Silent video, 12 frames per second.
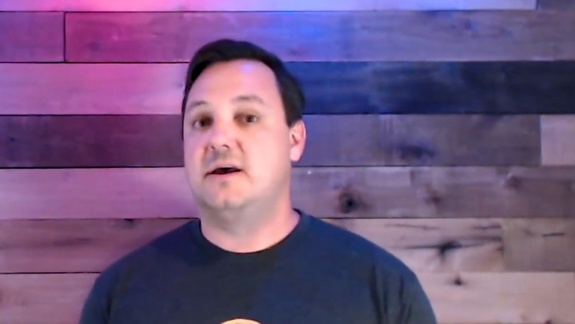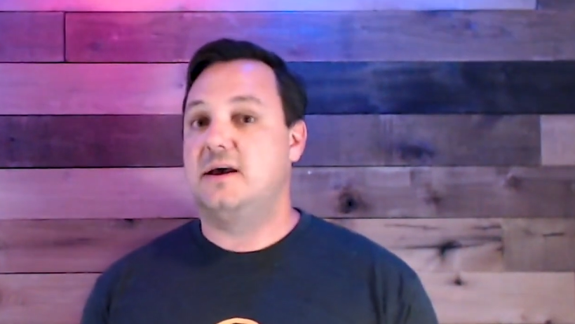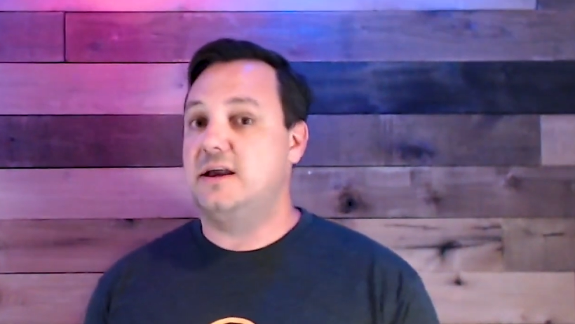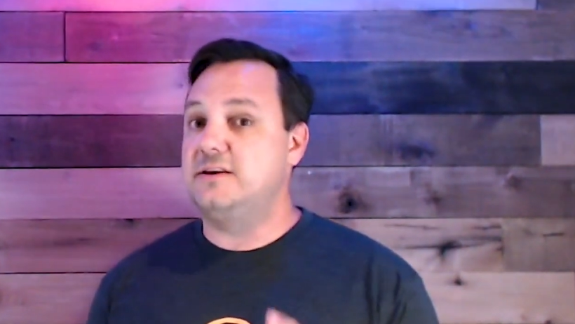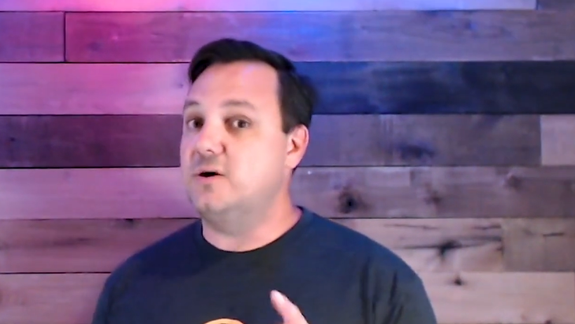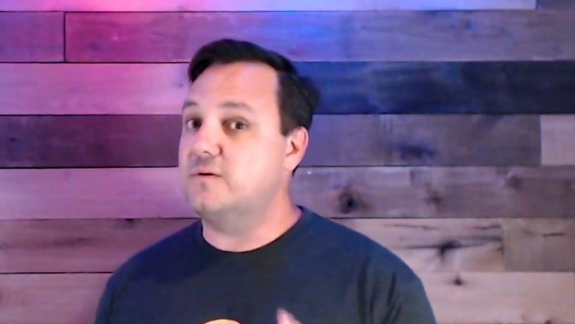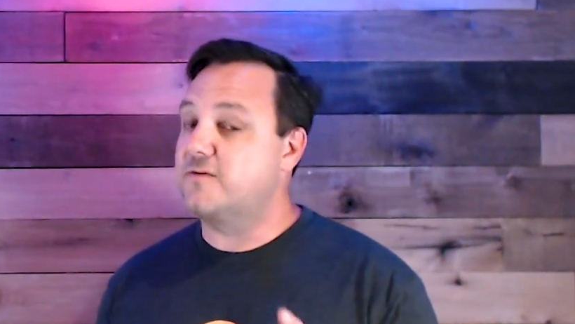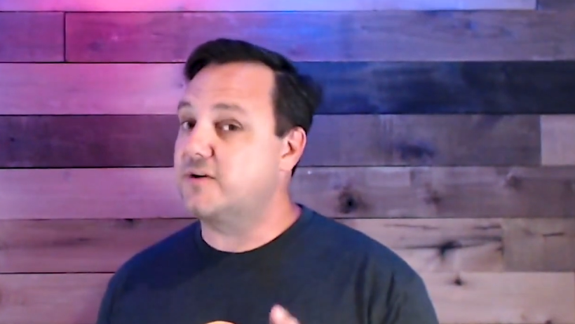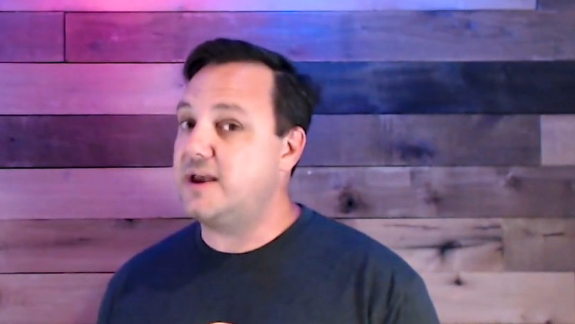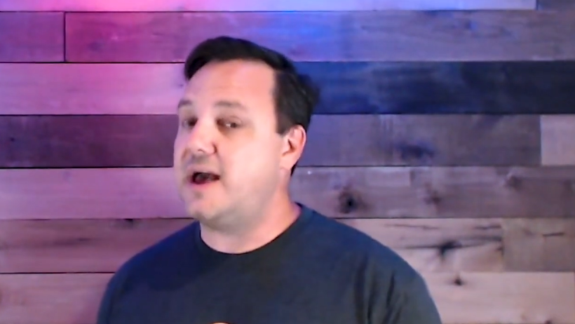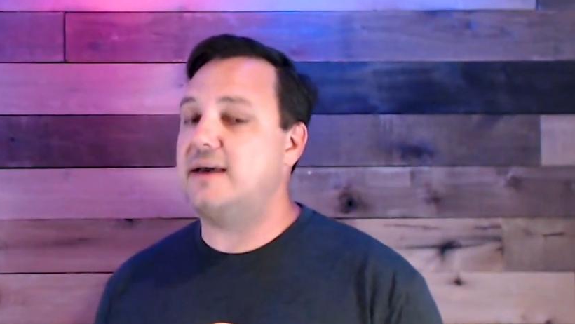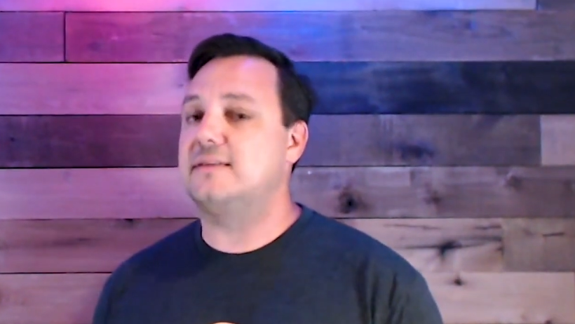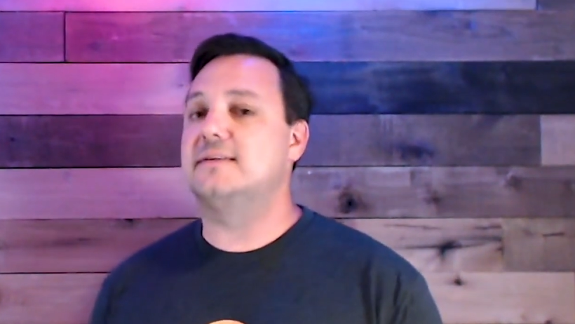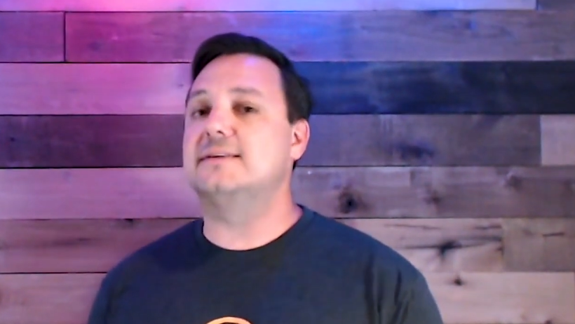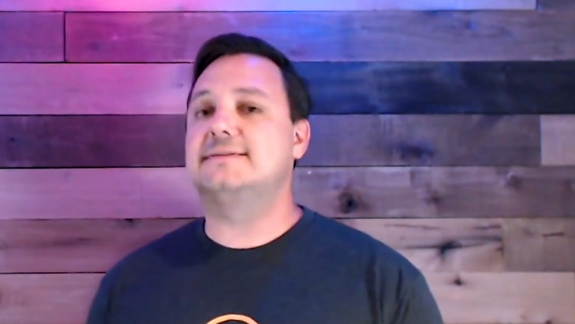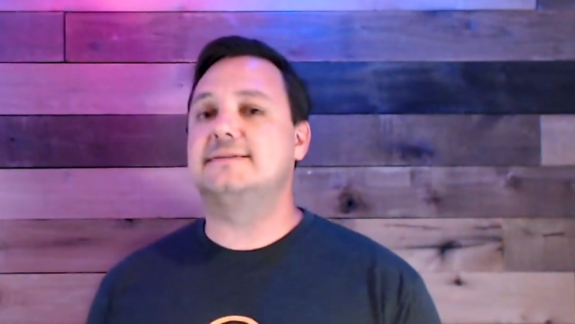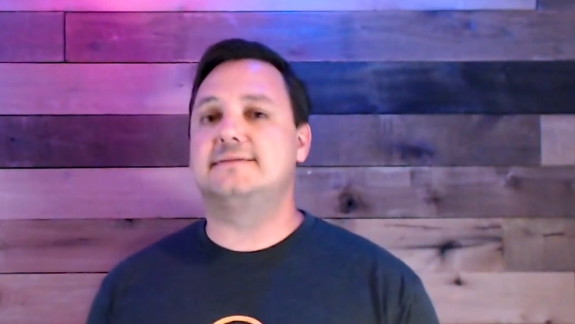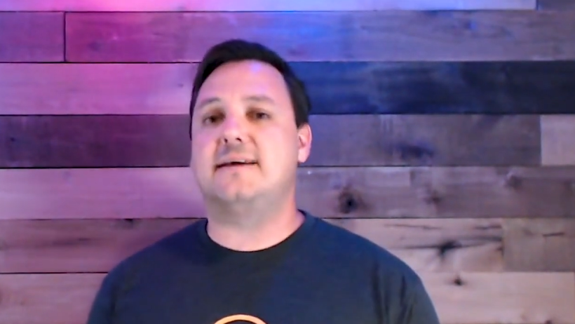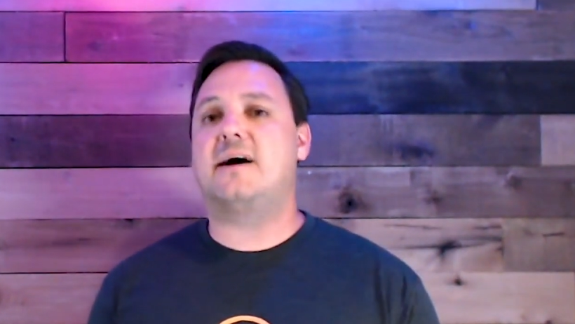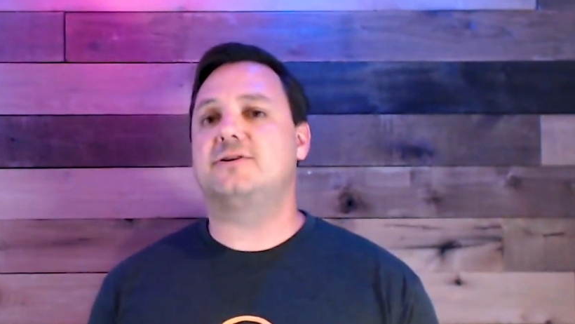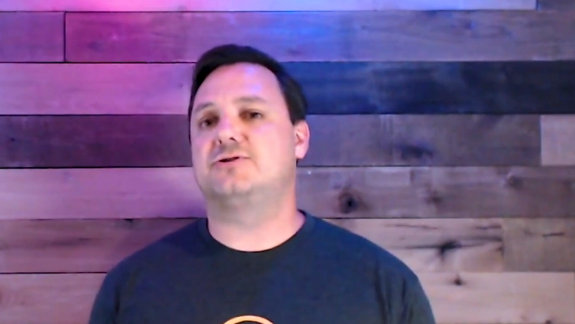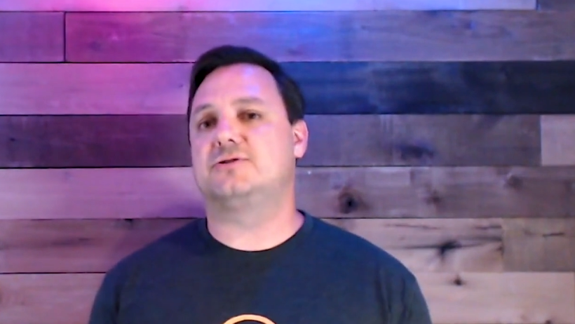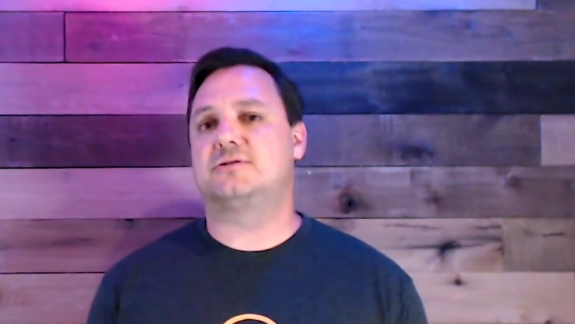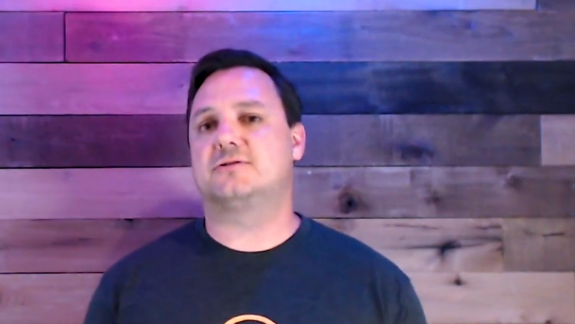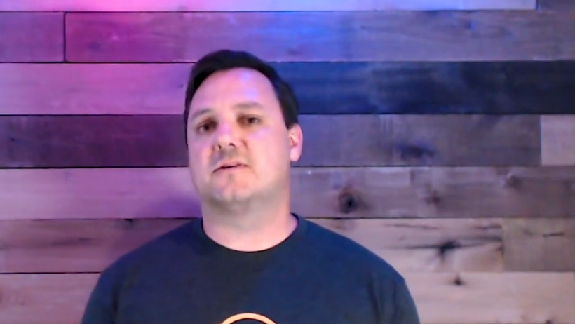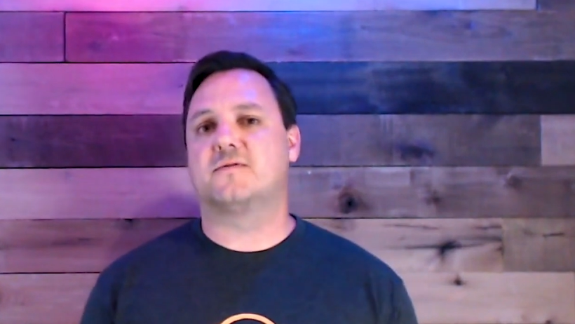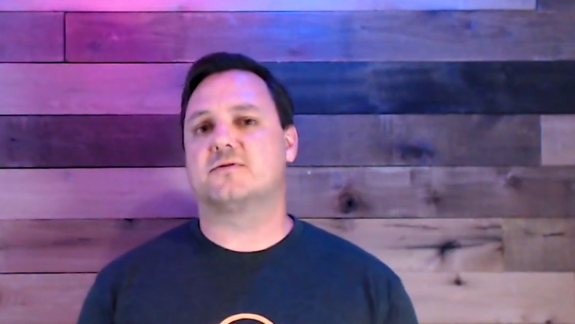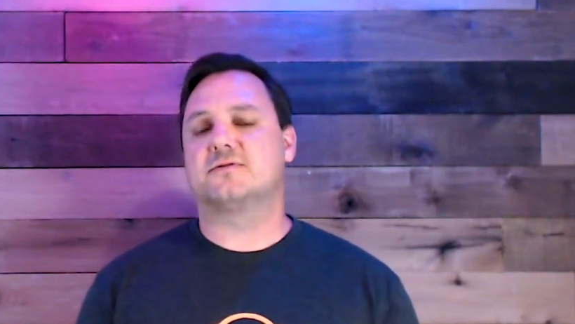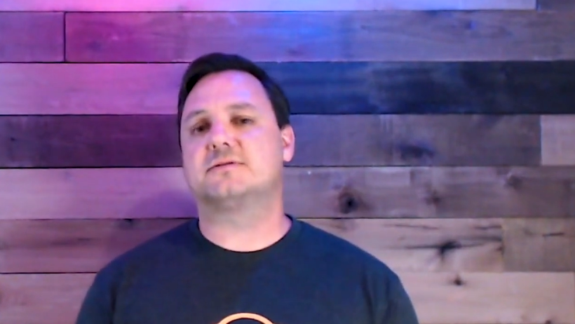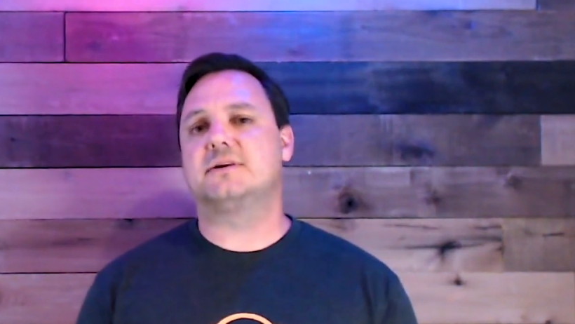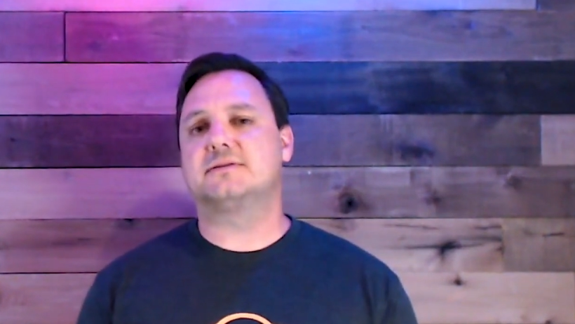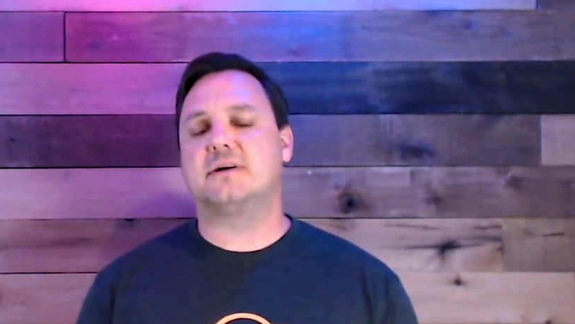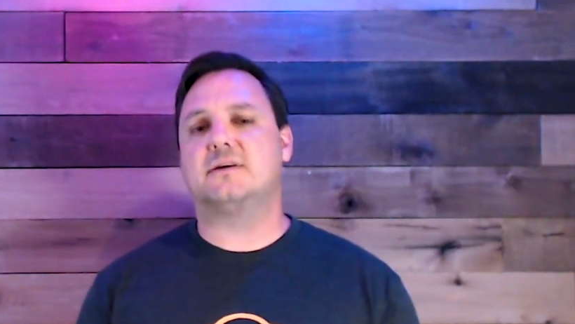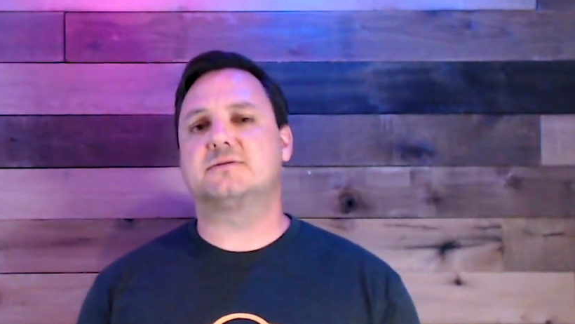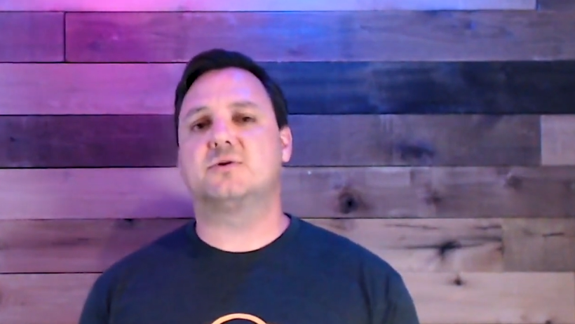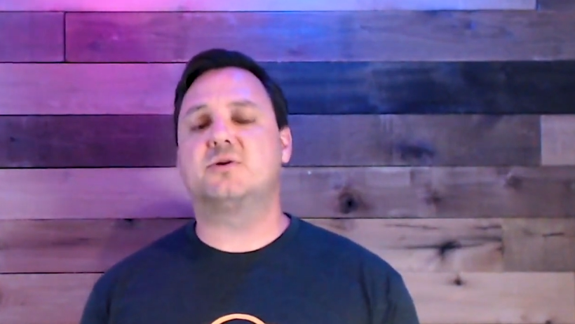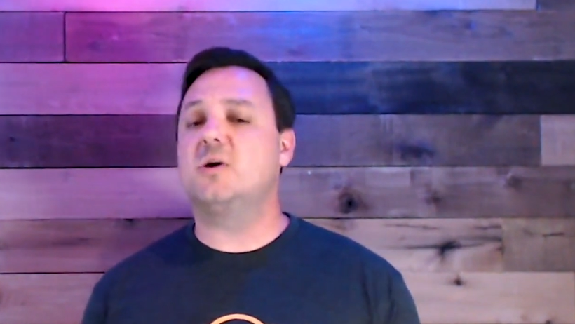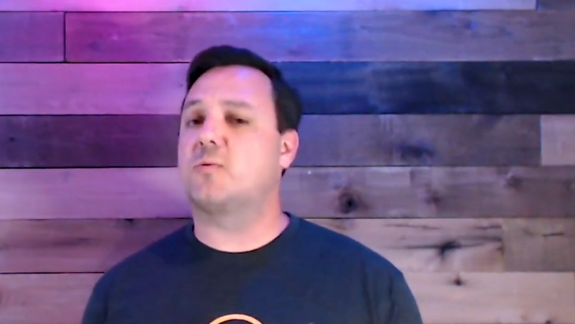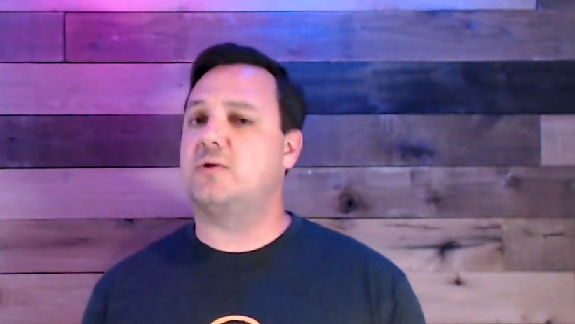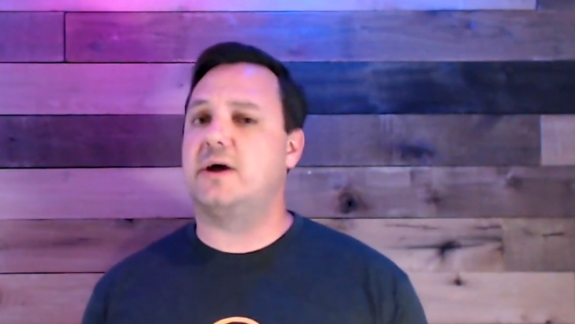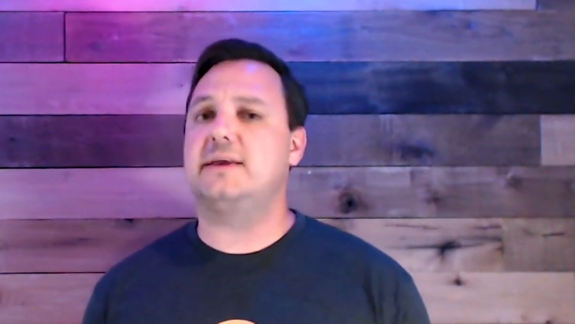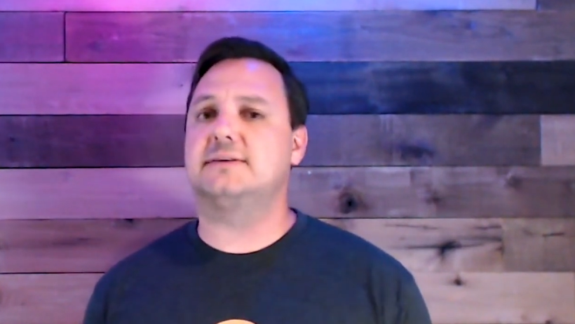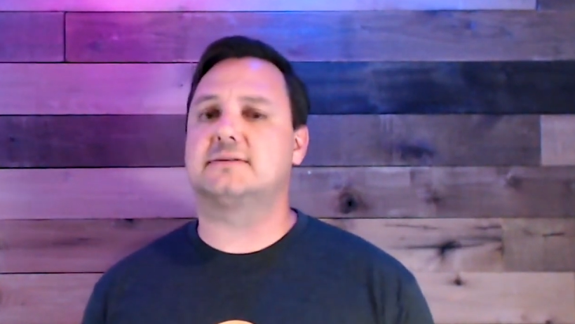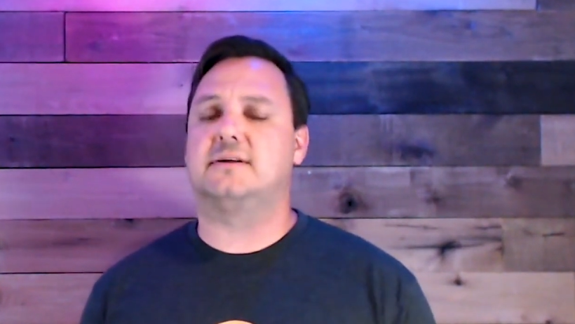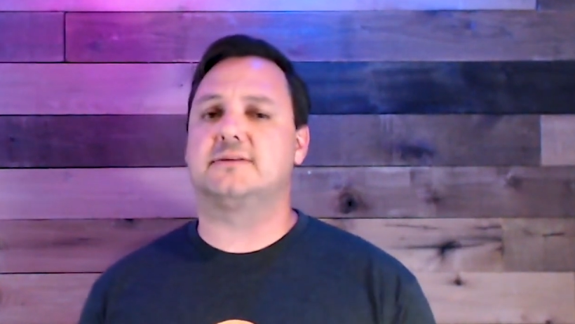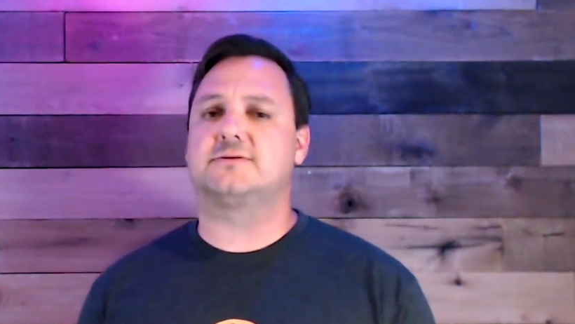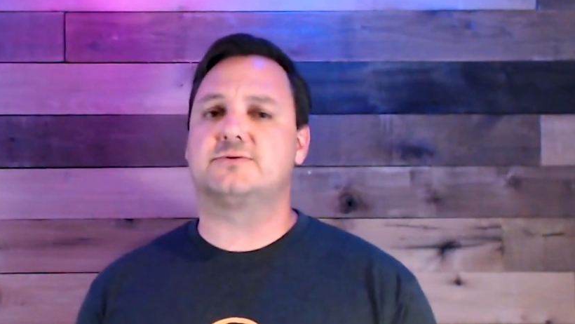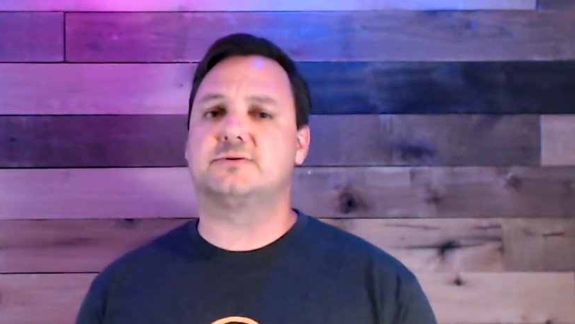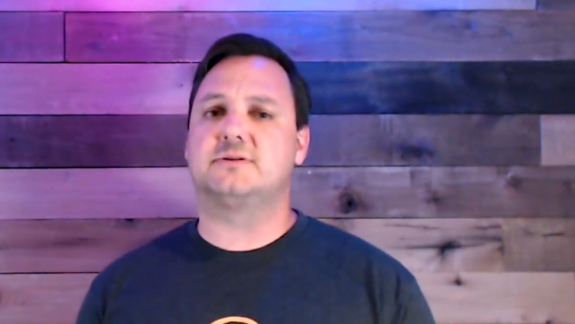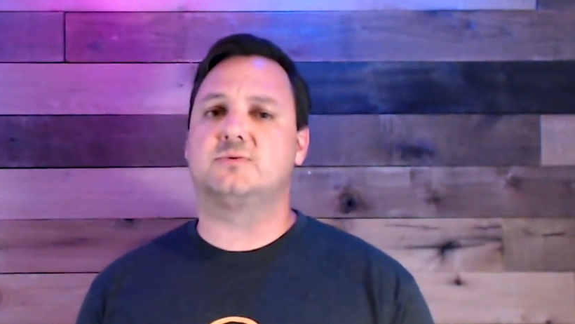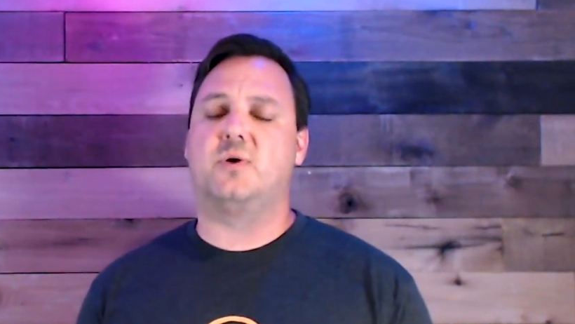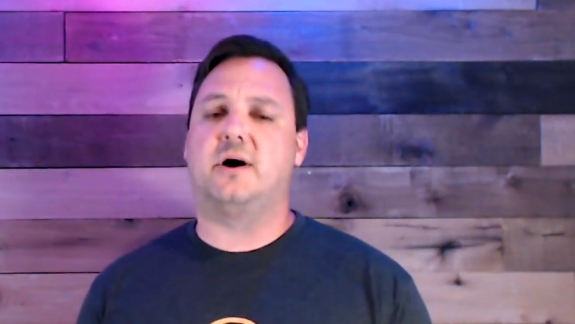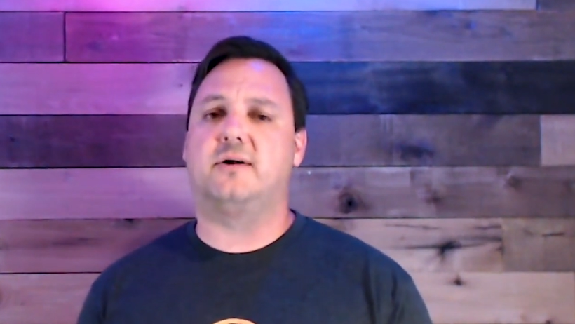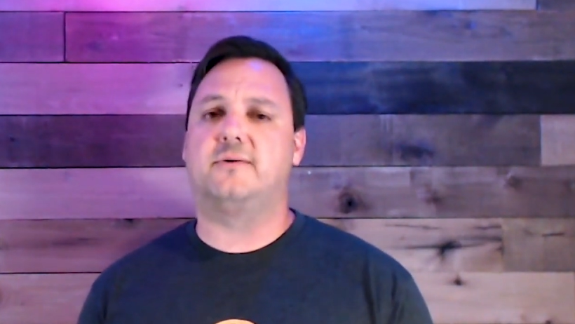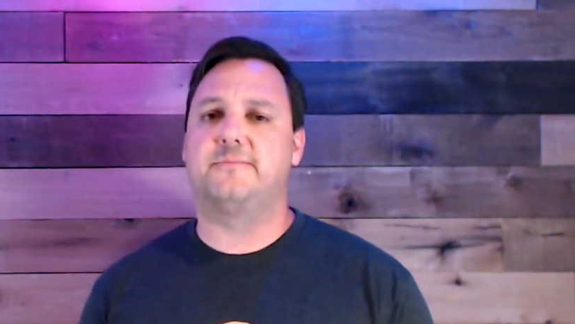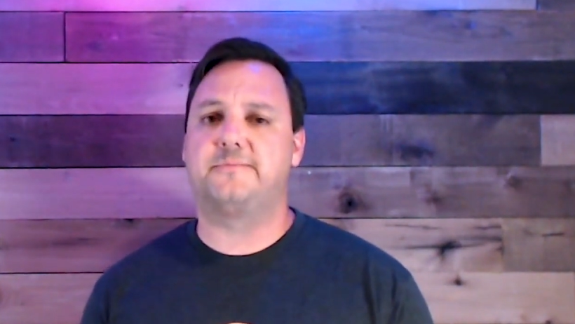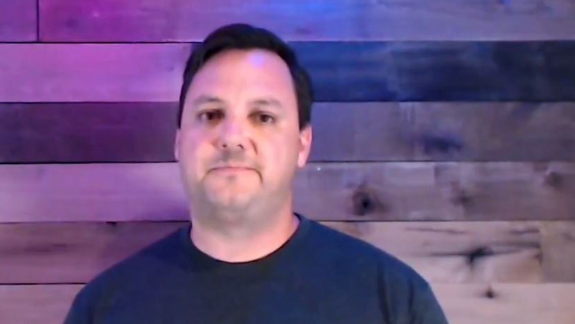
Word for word: And don't forget that this is not just servers, it's also Kubernetes clusters as well.